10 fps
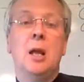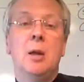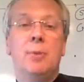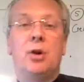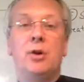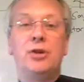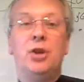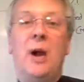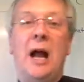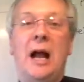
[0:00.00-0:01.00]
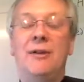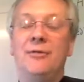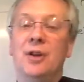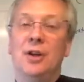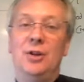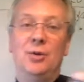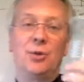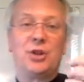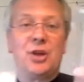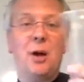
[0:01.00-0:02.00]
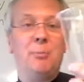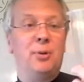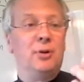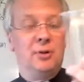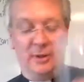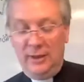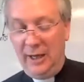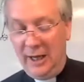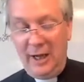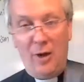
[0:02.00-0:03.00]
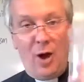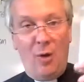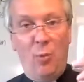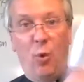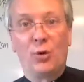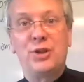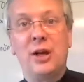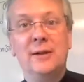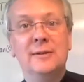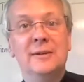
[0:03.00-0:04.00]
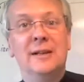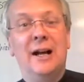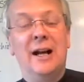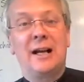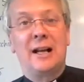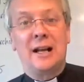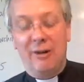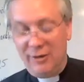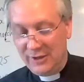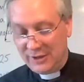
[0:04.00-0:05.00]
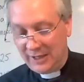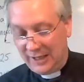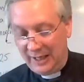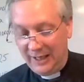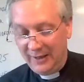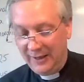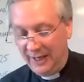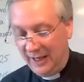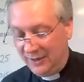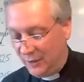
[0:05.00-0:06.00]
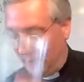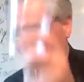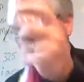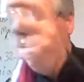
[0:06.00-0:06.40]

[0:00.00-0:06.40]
Because you have your sample water, clear as clear, and you have your